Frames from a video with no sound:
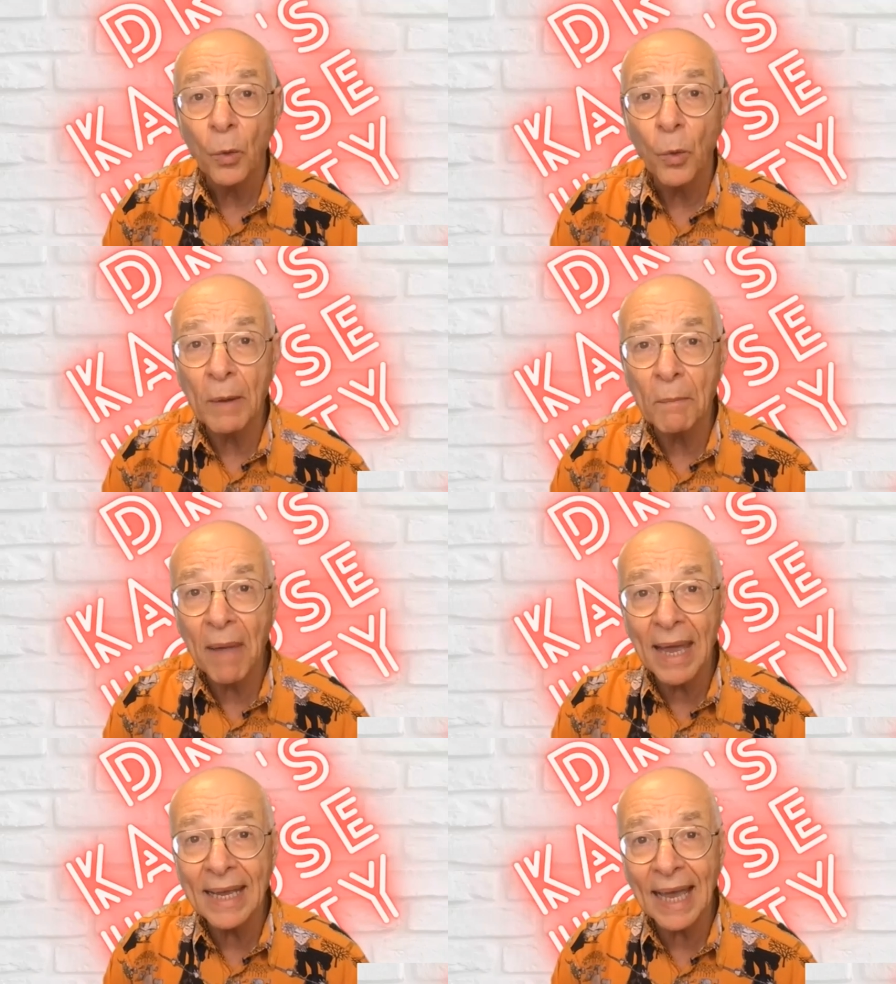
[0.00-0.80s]
we
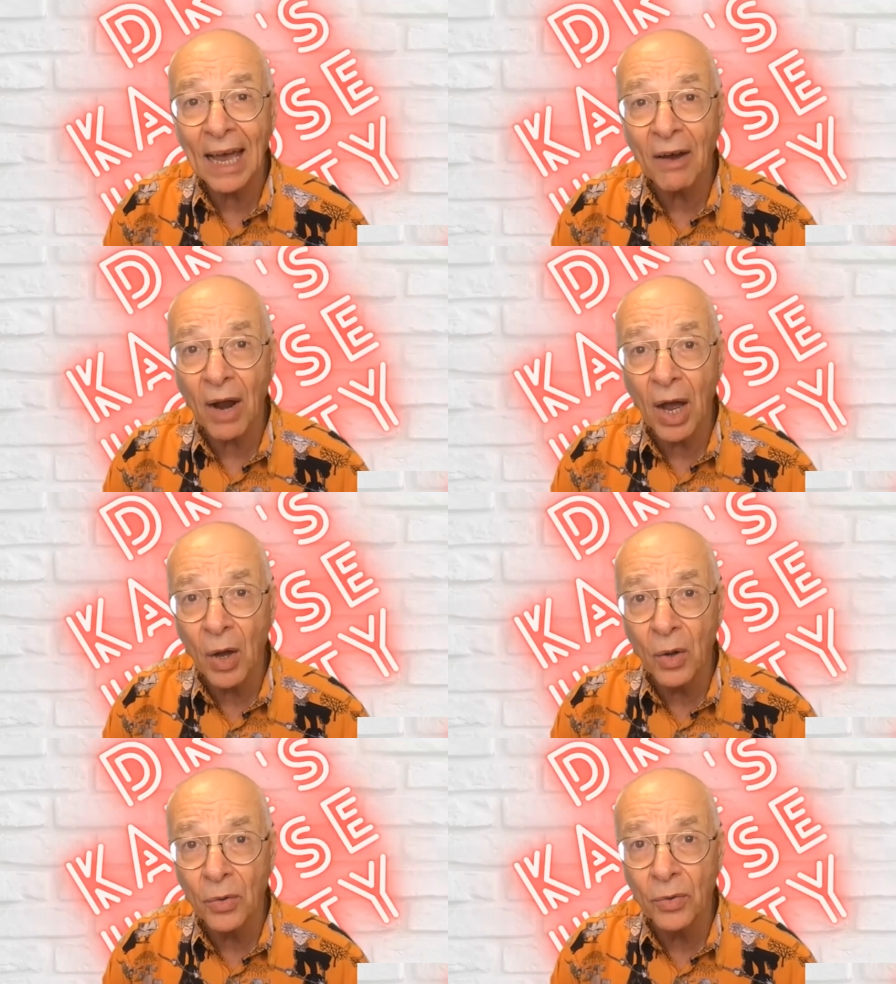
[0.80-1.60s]
make our
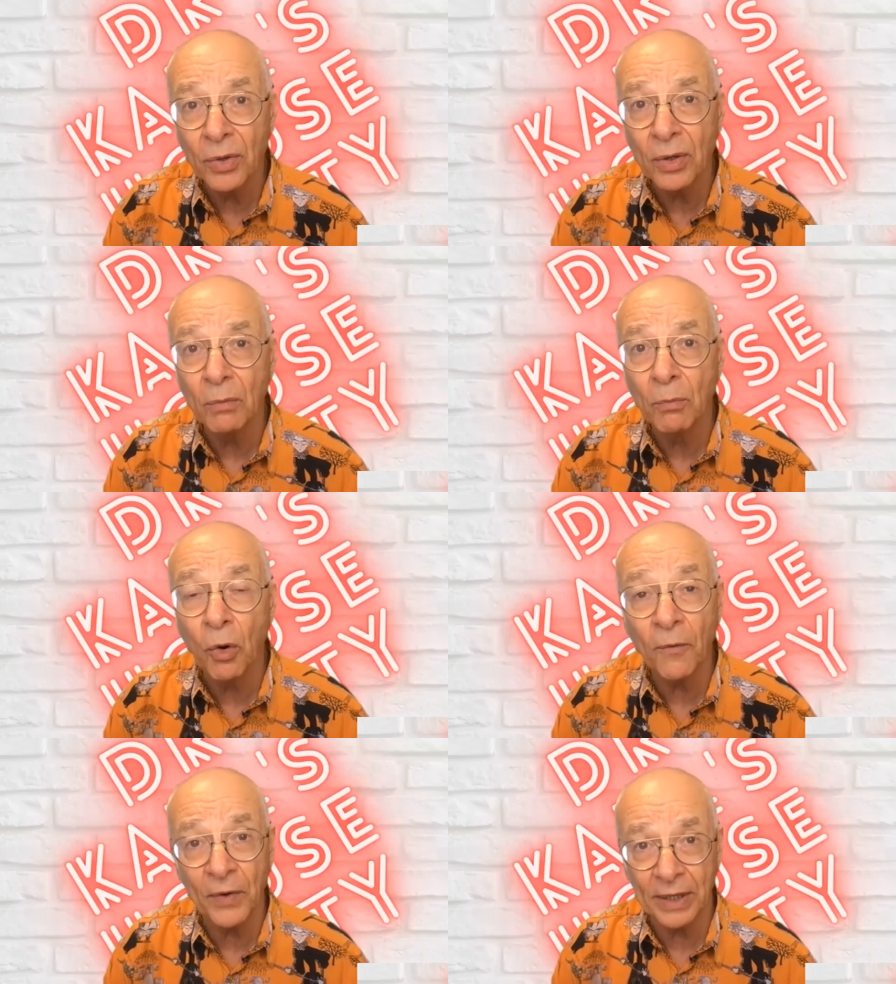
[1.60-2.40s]
own
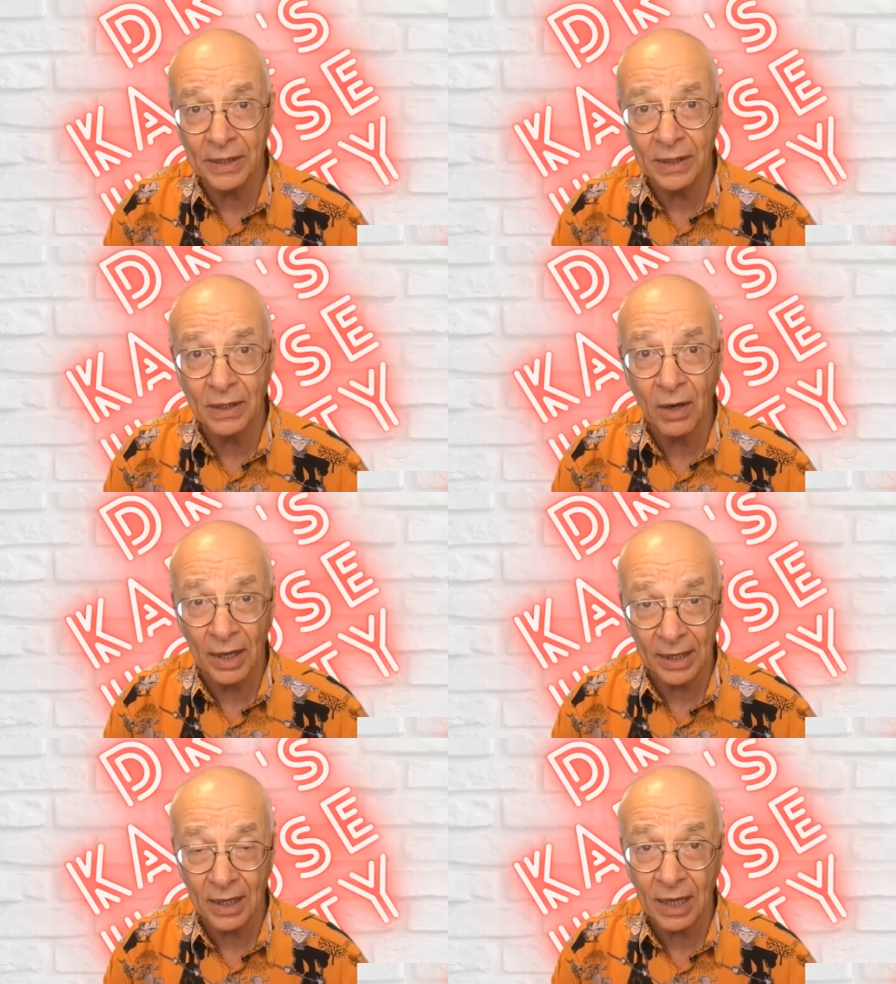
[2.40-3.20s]

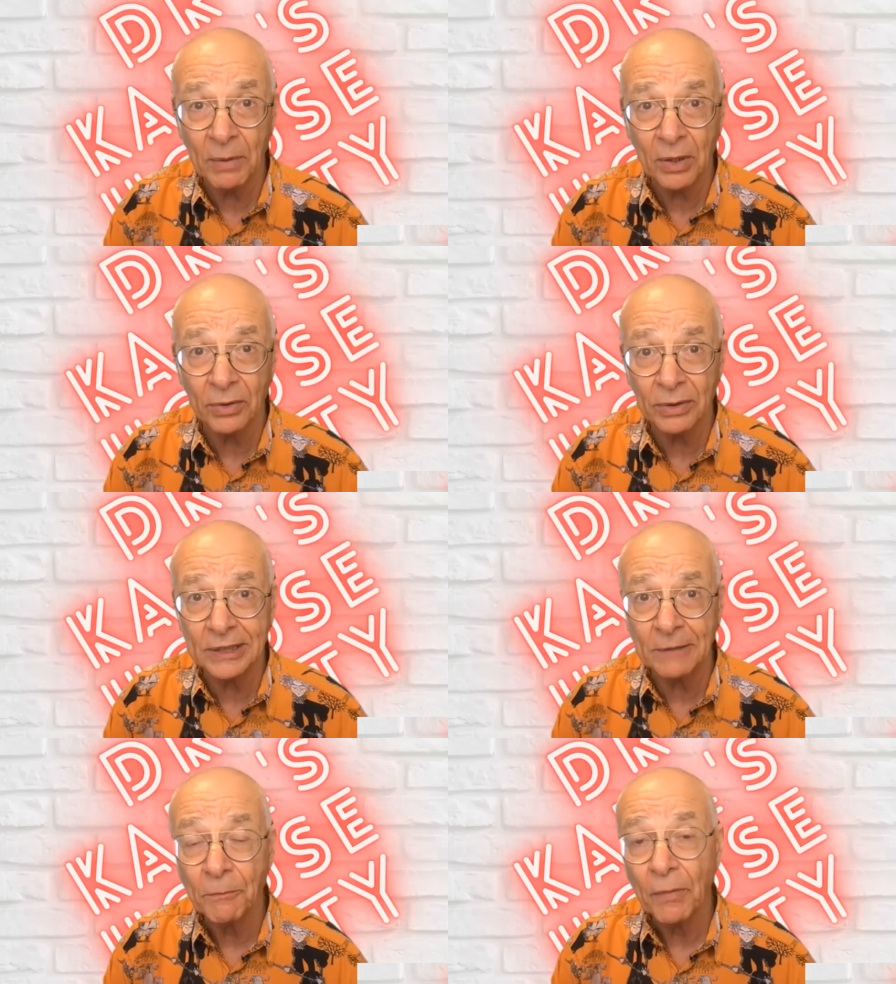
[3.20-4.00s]
morphine-like
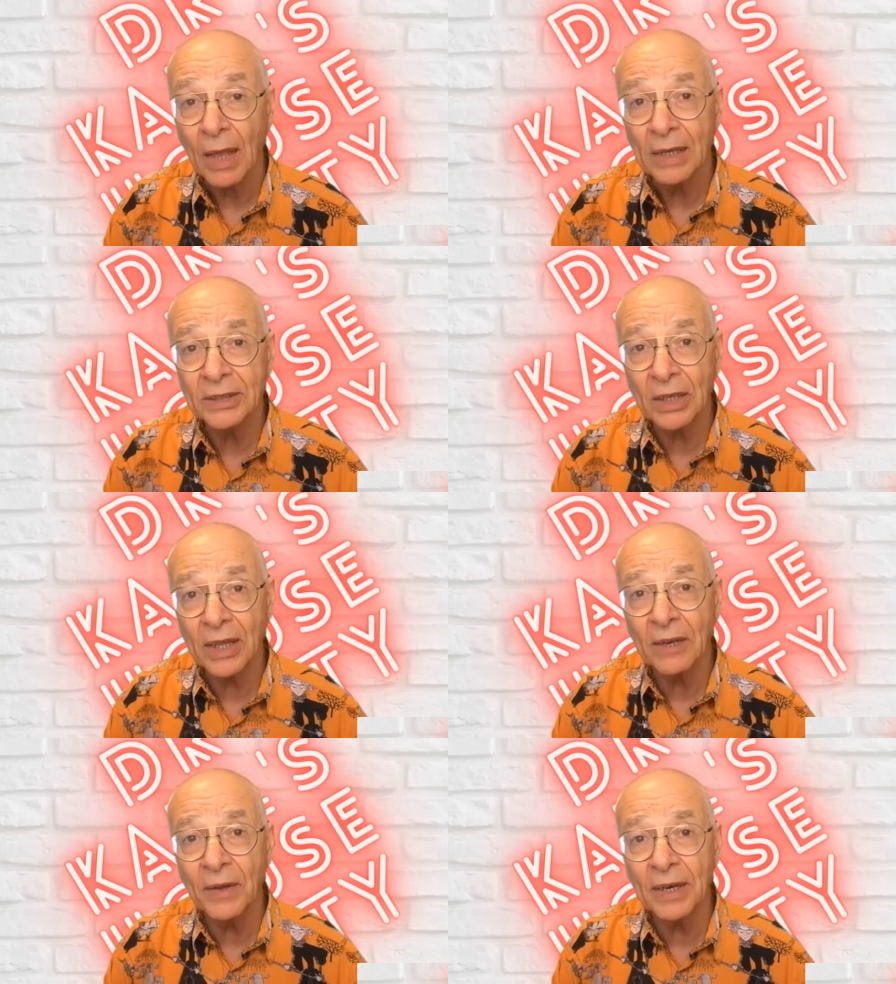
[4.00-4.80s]
chemicals. And so
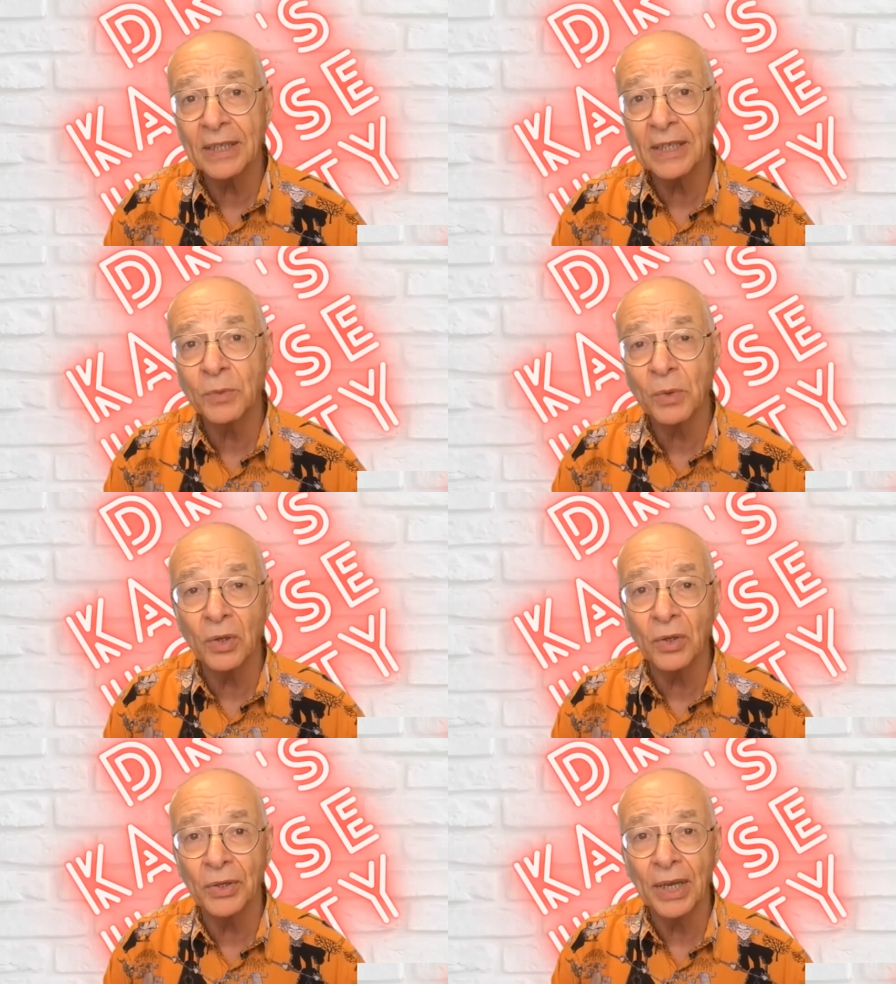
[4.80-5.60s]
they invented this
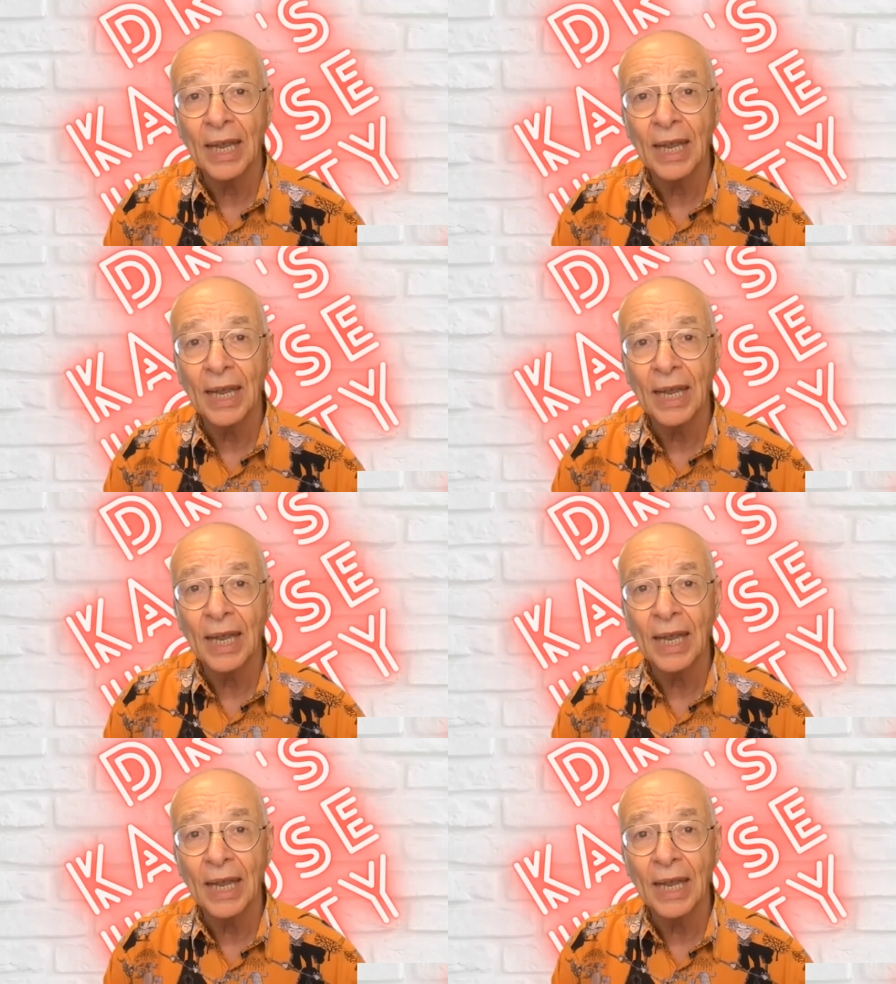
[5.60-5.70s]
word,